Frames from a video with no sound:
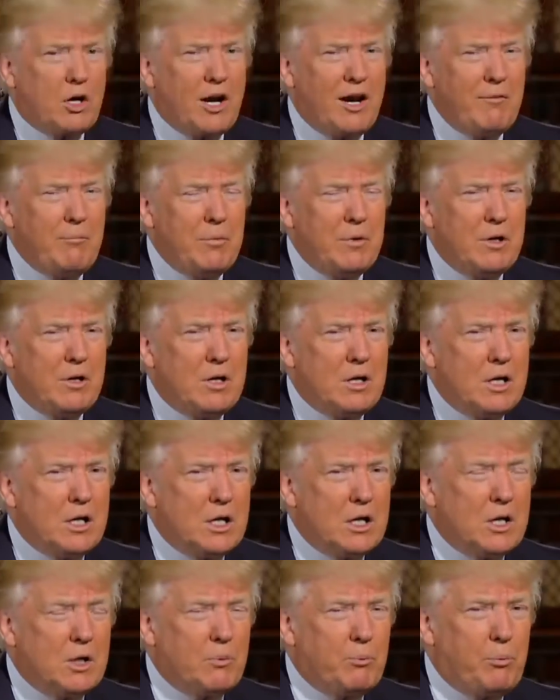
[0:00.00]

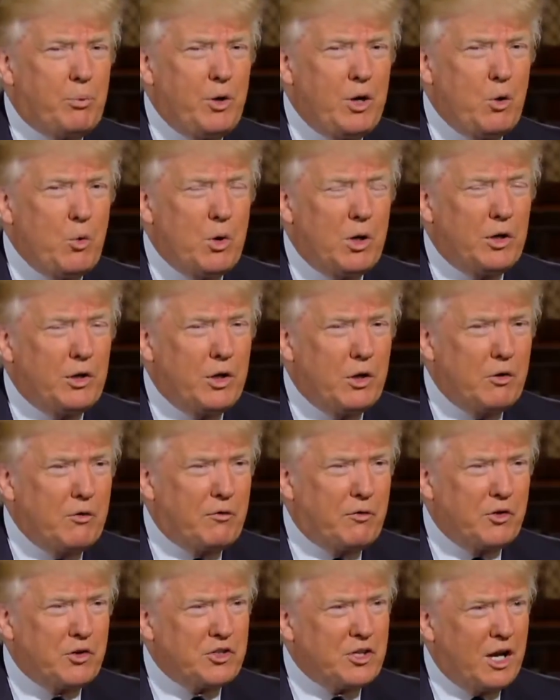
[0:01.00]
been pretty well known
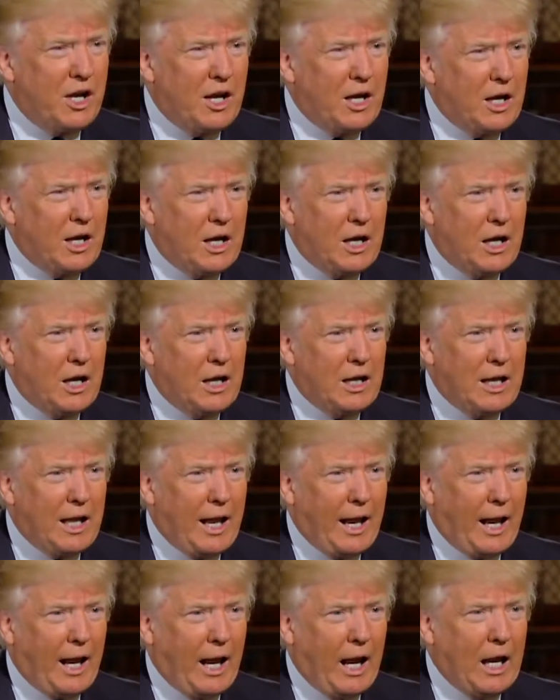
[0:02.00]
for saying,
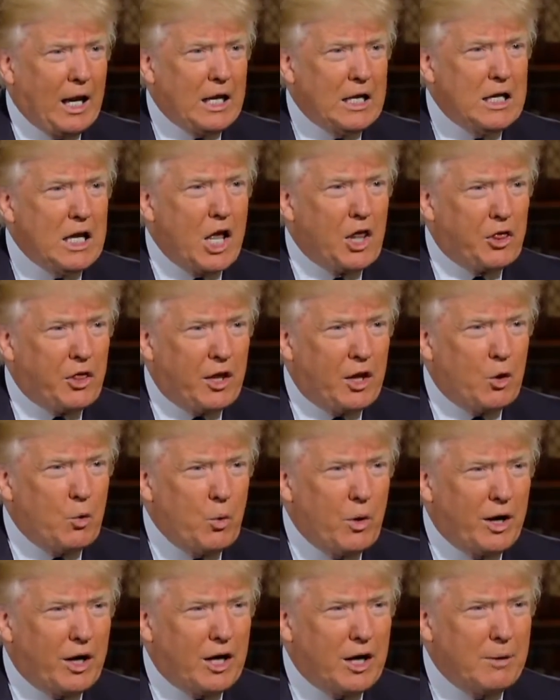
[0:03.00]
like, nothing
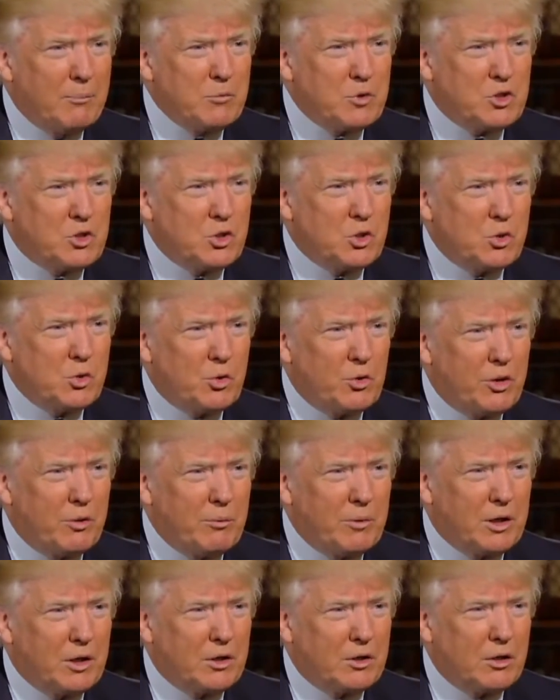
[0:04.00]
when it comes to the
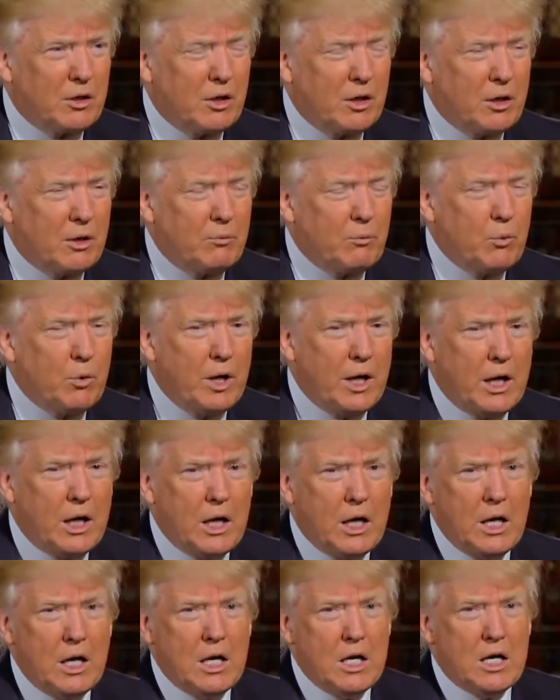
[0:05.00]
military.
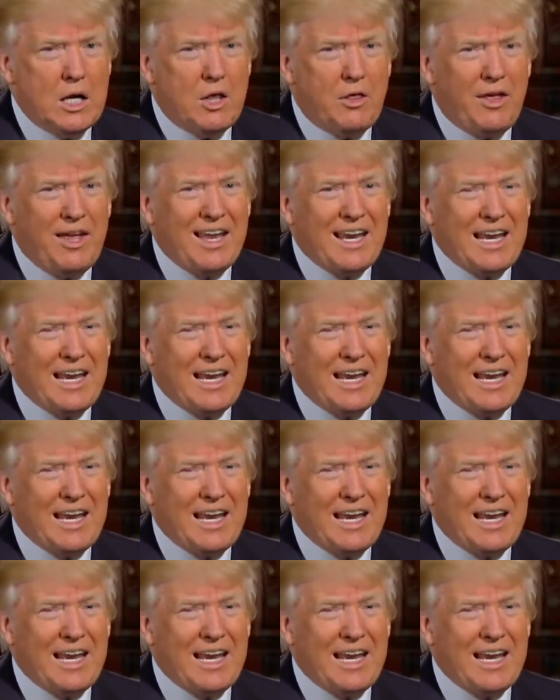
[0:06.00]
When they